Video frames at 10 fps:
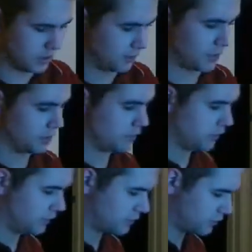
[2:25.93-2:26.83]
I'm going to do
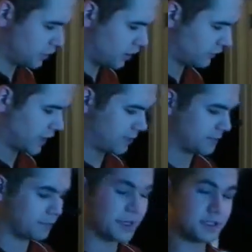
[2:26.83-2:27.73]
this off
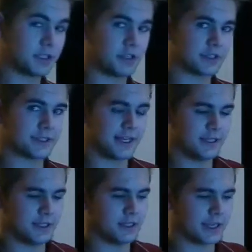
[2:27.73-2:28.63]
camera. Basically, you're going to
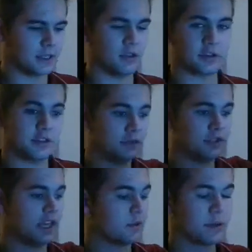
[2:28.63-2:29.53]
slide it in like it looks.
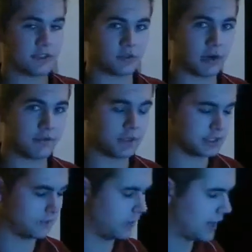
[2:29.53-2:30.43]
Use the other one as a
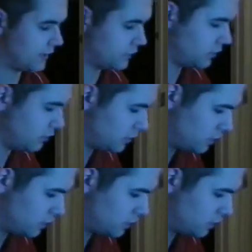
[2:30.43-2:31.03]
reference if you have to.